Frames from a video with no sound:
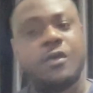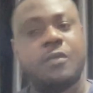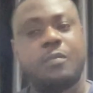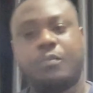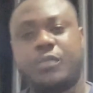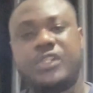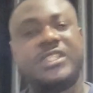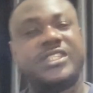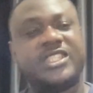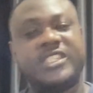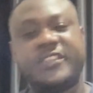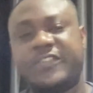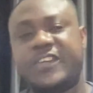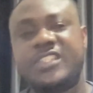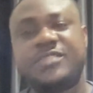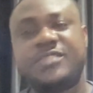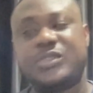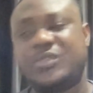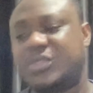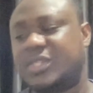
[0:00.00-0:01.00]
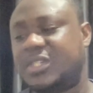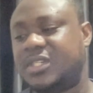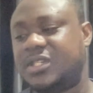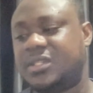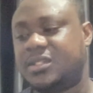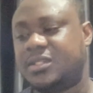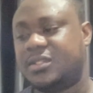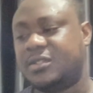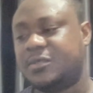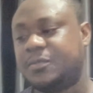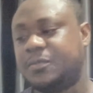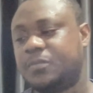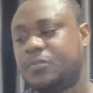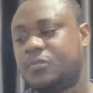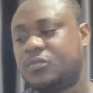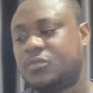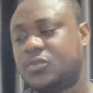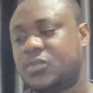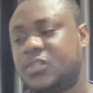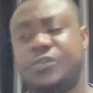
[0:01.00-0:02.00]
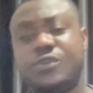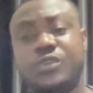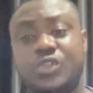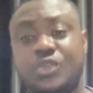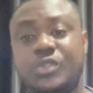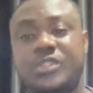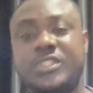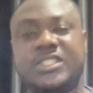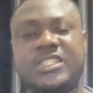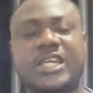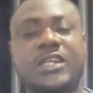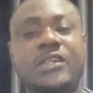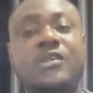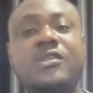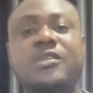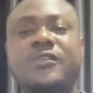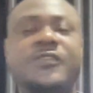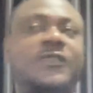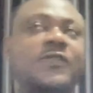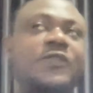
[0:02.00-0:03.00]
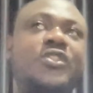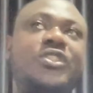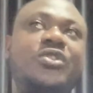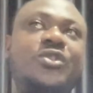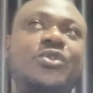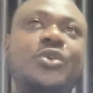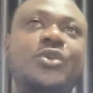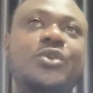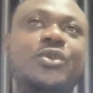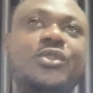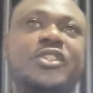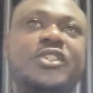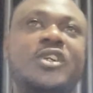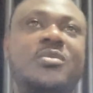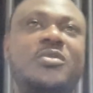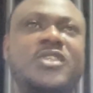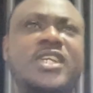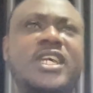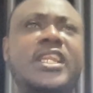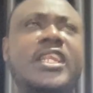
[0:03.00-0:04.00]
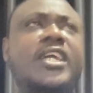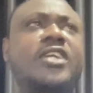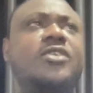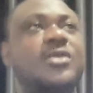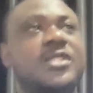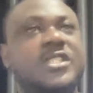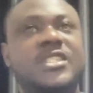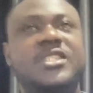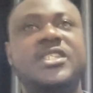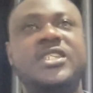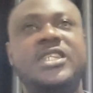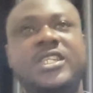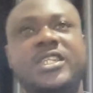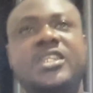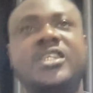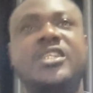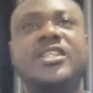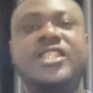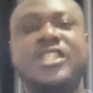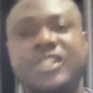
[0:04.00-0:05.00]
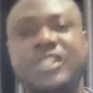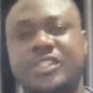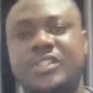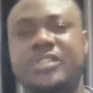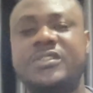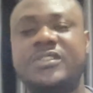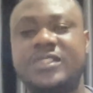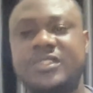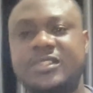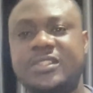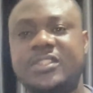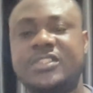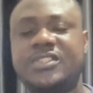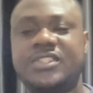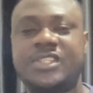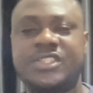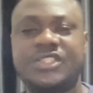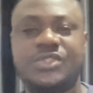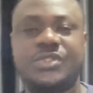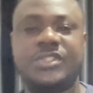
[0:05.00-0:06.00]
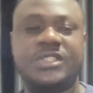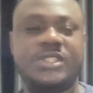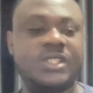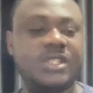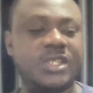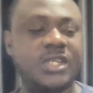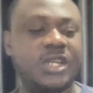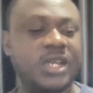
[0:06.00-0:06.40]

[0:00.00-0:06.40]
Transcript: But the difference between, if you notice, I don't know if you Google something and then you see in the search, you see